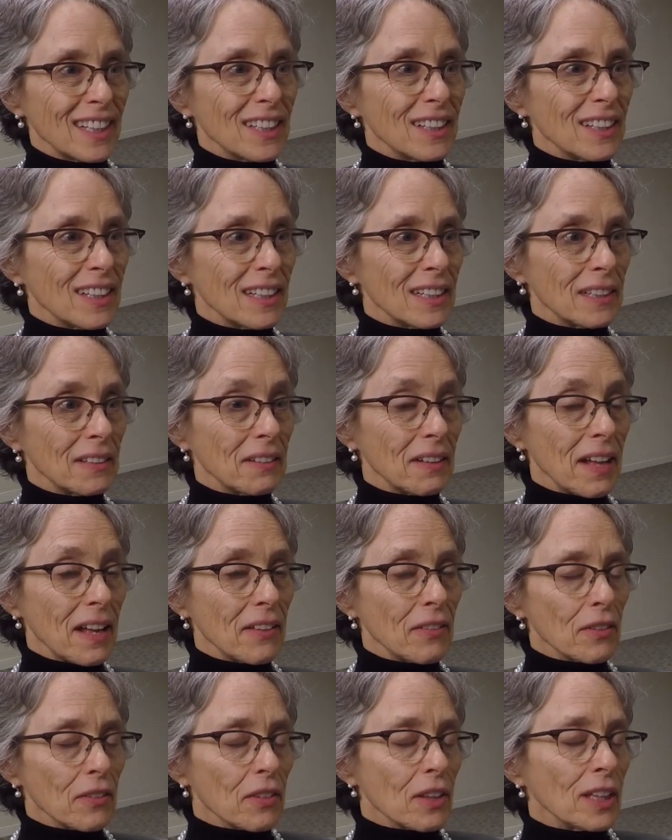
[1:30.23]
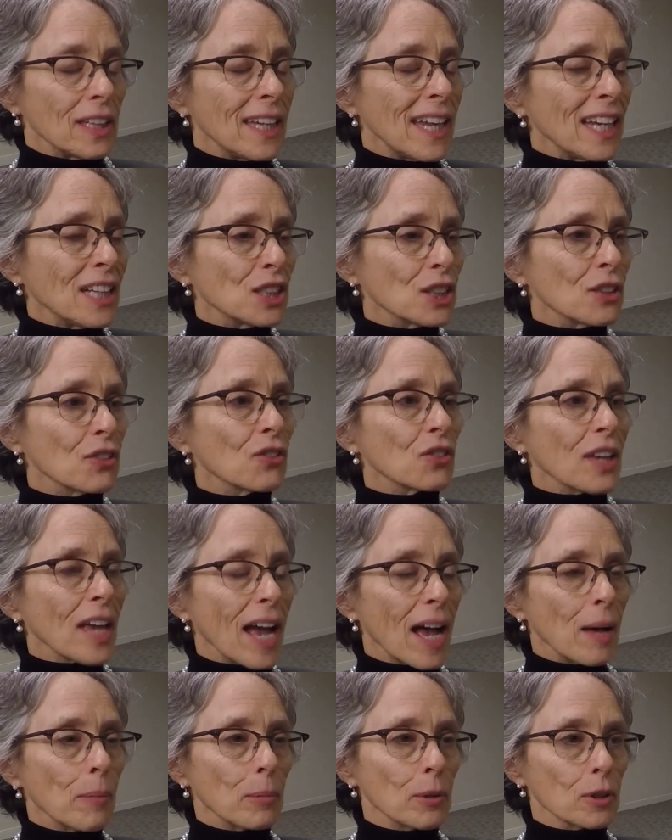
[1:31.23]
The nation's
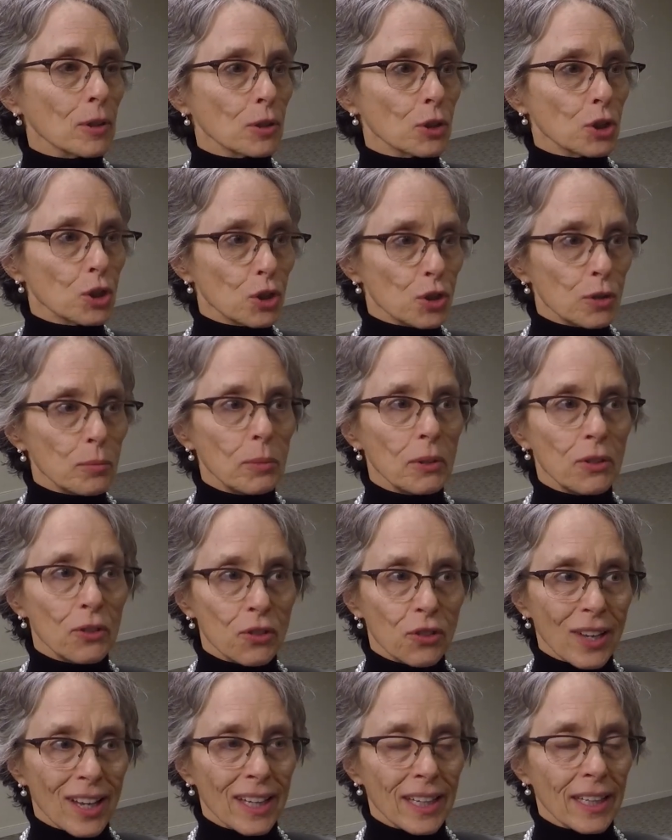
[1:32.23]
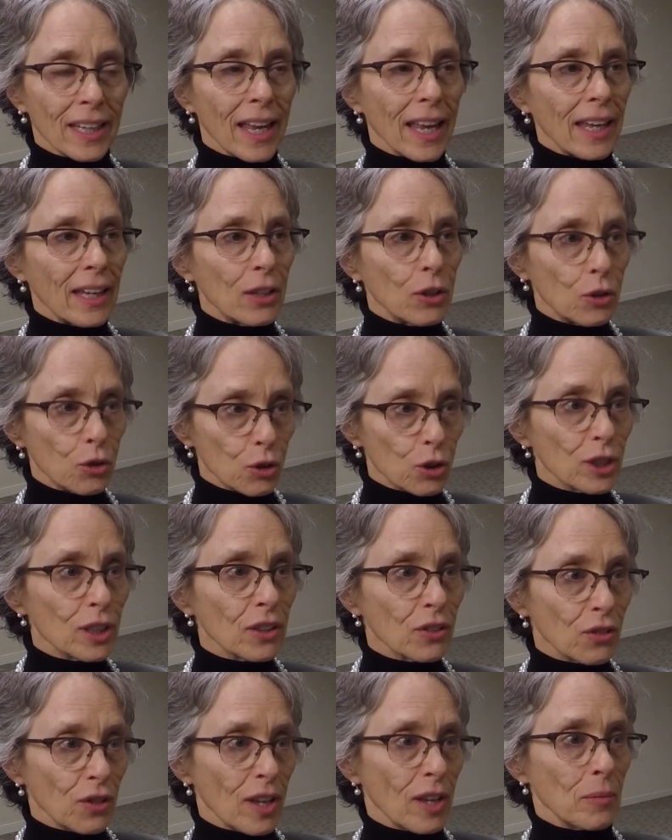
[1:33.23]
capital should be setting a good
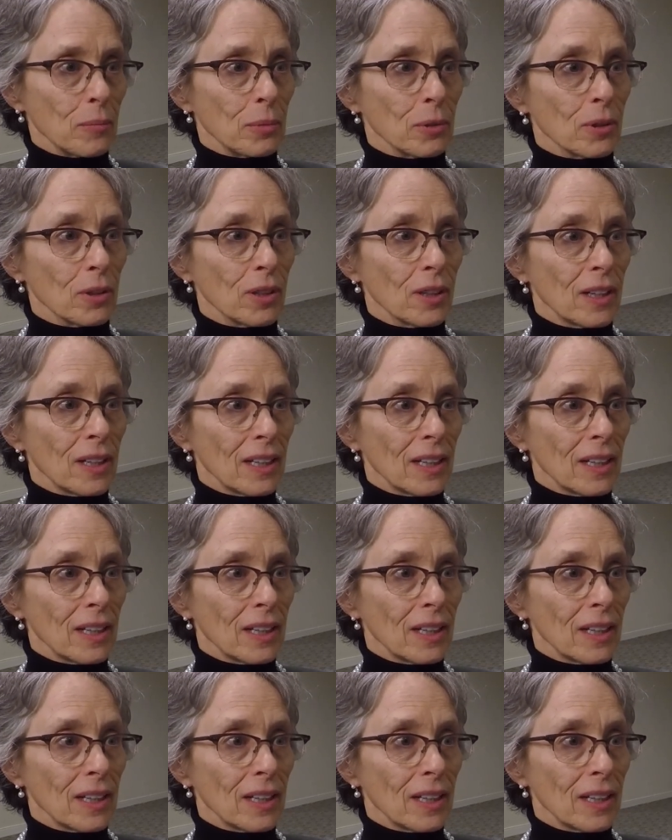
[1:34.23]
example.